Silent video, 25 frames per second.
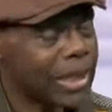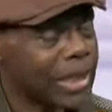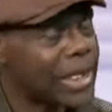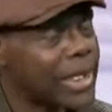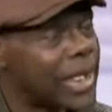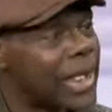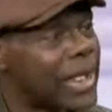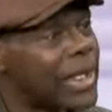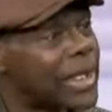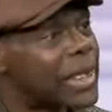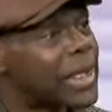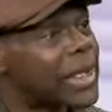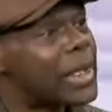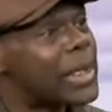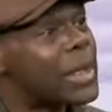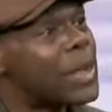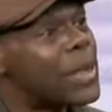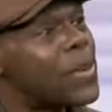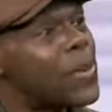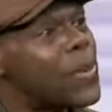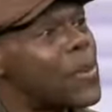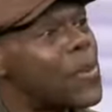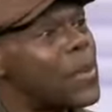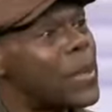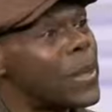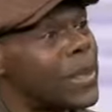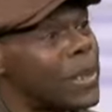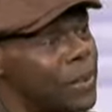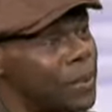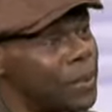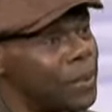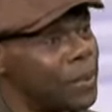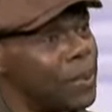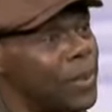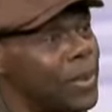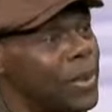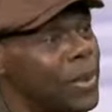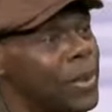Takes a Woman,
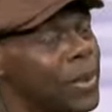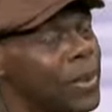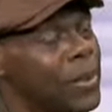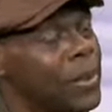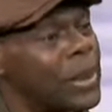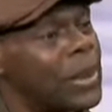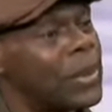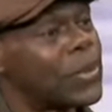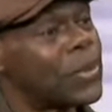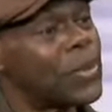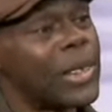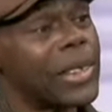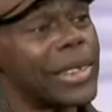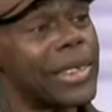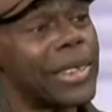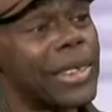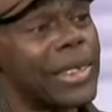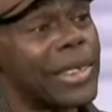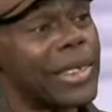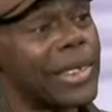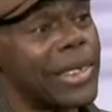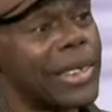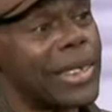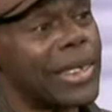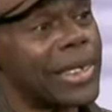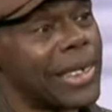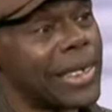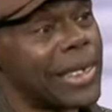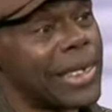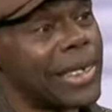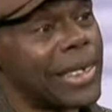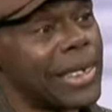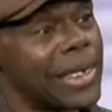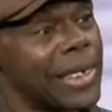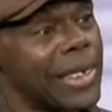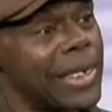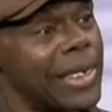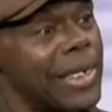which traces
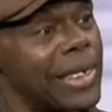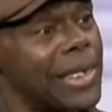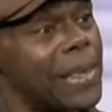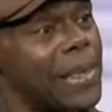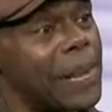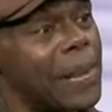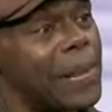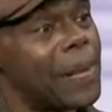essentially